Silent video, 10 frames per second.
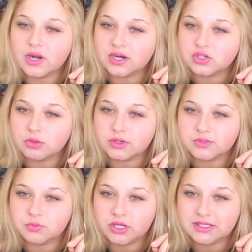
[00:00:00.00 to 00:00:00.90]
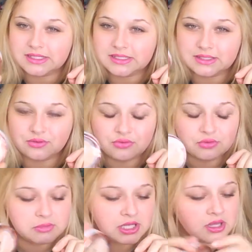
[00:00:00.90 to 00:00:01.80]
one actually works pretty decent
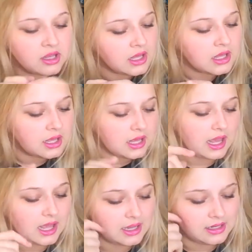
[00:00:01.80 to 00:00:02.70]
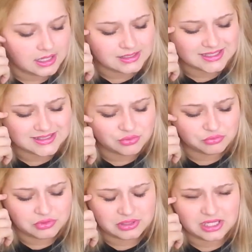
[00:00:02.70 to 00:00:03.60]
for me. And it
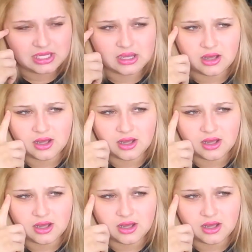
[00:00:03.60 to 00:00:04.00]
doesn't really